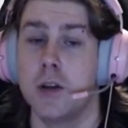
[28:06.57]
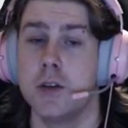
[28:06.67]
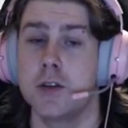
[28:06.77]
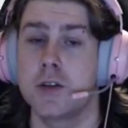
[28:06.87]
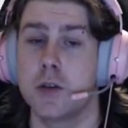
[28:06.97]

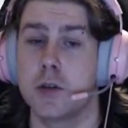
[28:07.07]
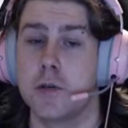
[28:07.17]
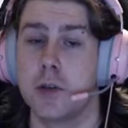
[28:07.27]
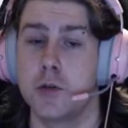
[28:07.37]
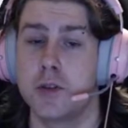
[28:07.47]
Song of
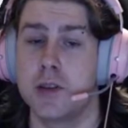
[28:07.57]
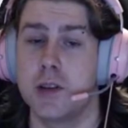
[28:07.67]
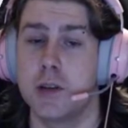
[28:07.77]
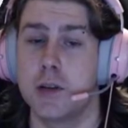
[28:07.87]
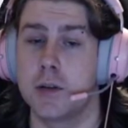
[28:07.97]

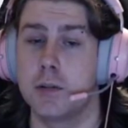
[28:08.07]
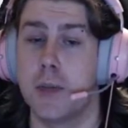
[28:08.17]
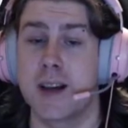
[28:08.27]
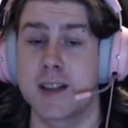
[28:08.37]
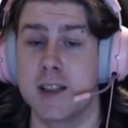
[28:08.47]
Luti.
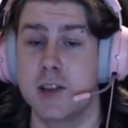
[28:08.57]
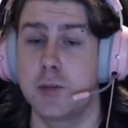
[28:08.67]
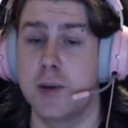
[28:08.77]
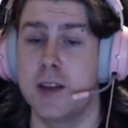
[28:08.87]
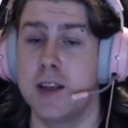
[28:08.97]
Max
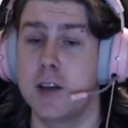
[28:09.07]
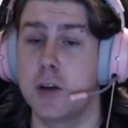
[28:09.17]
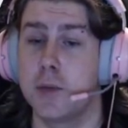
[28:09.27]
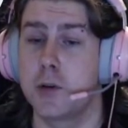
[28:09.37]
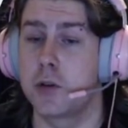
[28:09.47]
HP and
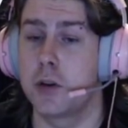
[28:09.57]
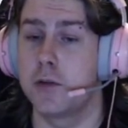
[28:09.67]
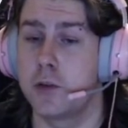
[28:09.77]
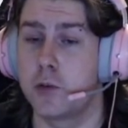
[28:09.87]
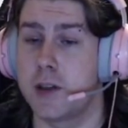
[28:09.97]
incoming
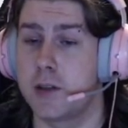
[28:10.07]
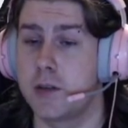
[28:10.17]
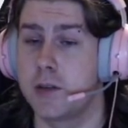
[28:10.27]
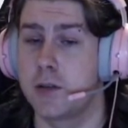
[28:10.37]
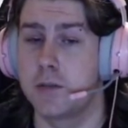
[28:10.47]
recovery
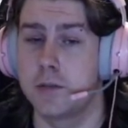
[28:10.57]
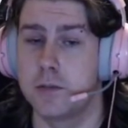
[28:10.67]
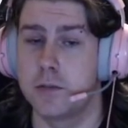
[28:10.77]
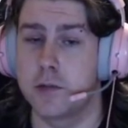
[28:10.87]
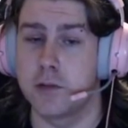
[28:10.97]
rate
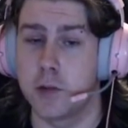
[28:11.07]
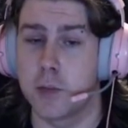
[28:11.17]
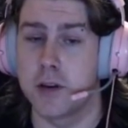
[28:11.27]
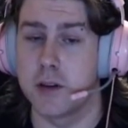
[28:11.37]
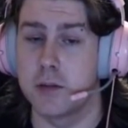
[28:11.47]
for
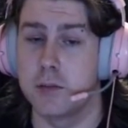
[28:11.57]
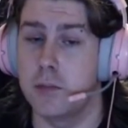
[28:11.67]
everybody.